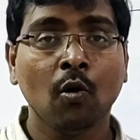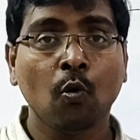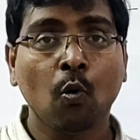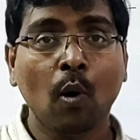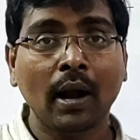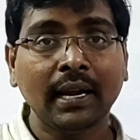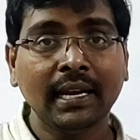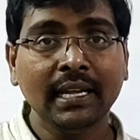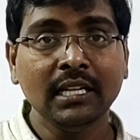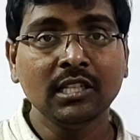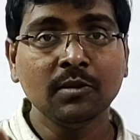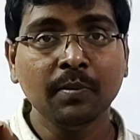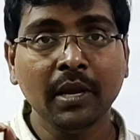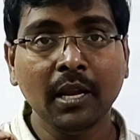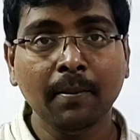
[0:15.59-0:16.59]
What
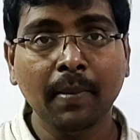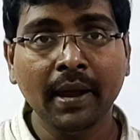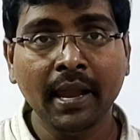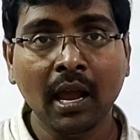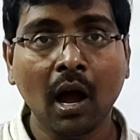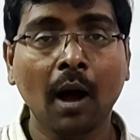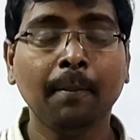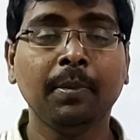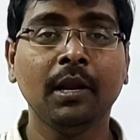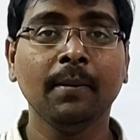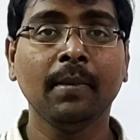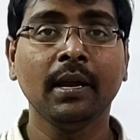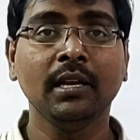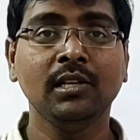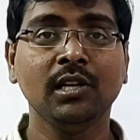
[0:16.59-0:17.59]
is mean by
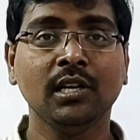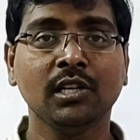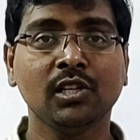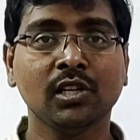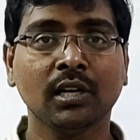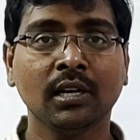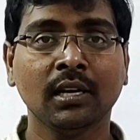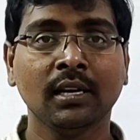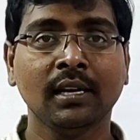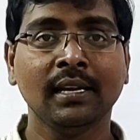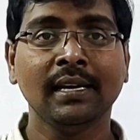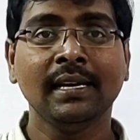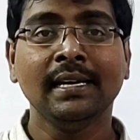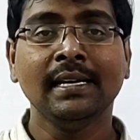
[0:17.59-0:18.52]
optimization?